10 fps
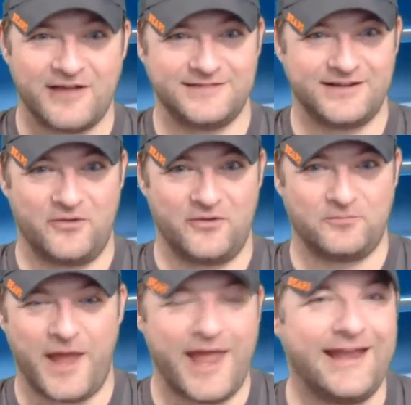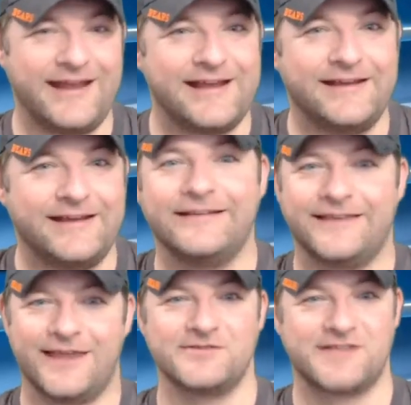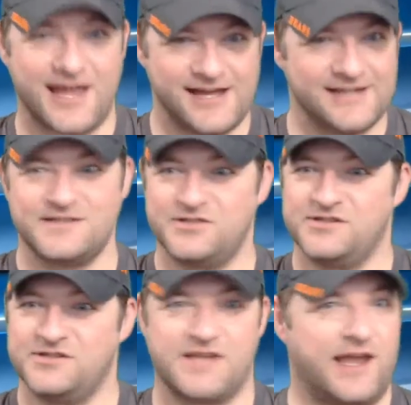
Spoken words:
you know, Eddie, those guys that just